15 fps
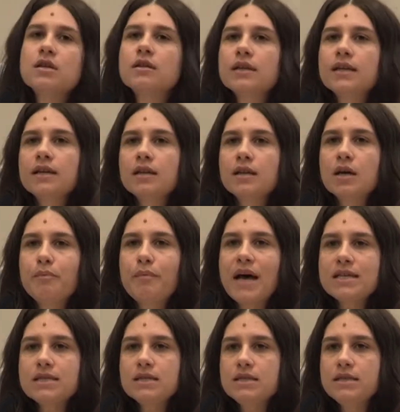on legal
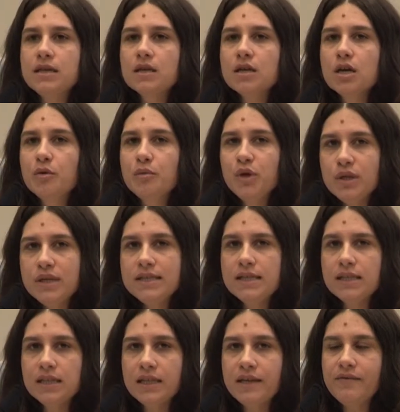capacity and
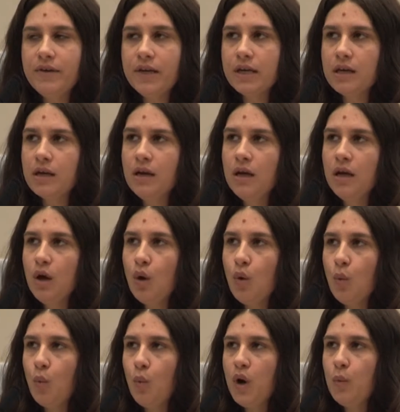community living,
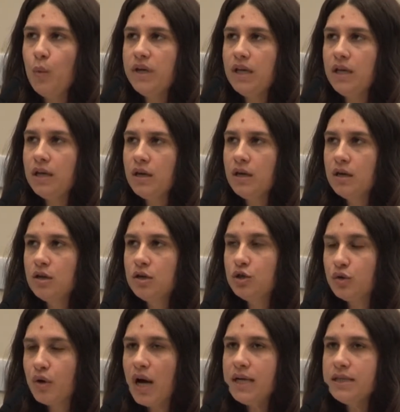where we
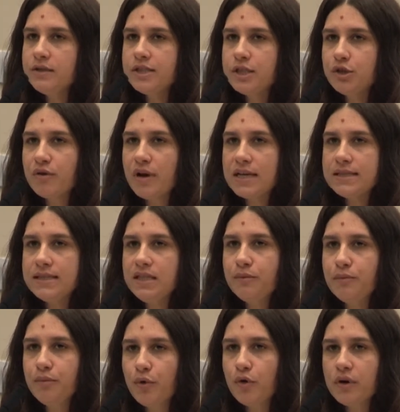try to stress the
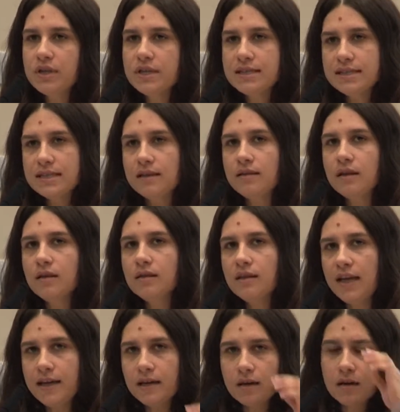importance and the
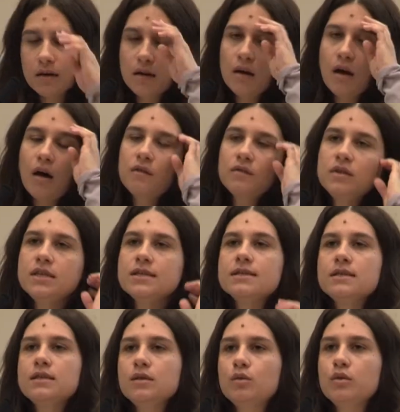link of these
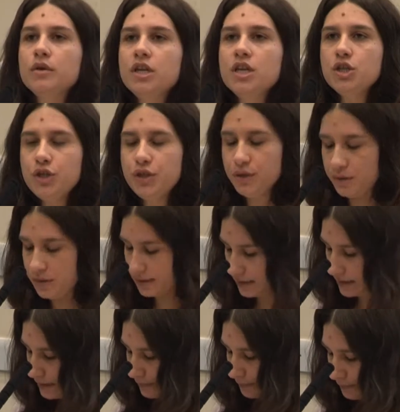two
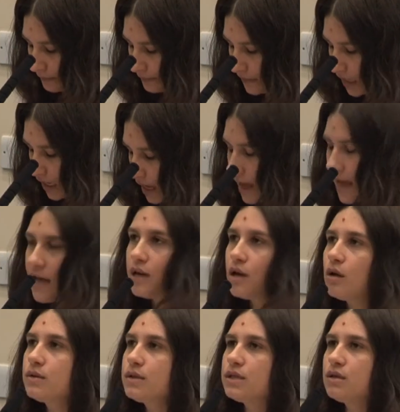issues. And
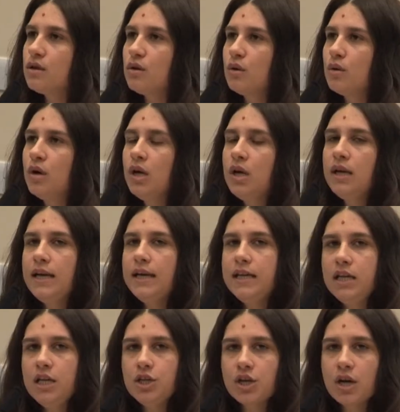also, in
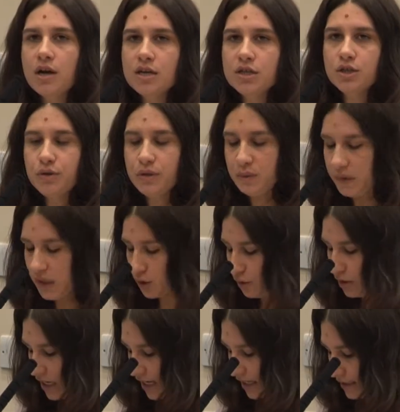each country, we
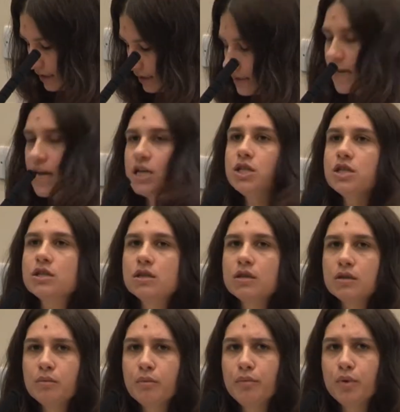created
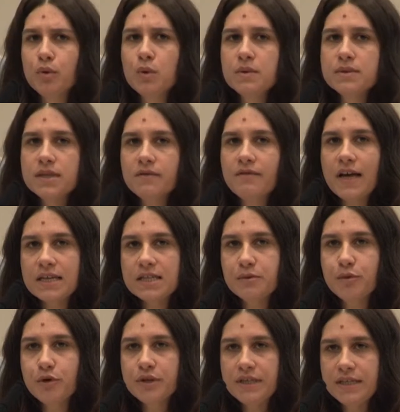national pools of
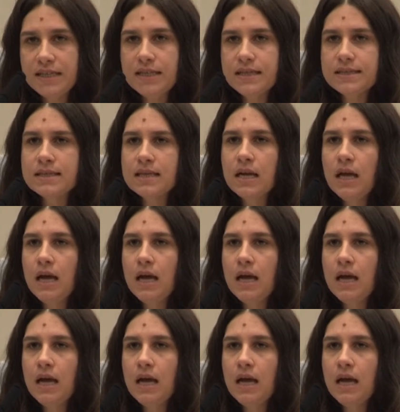expertise.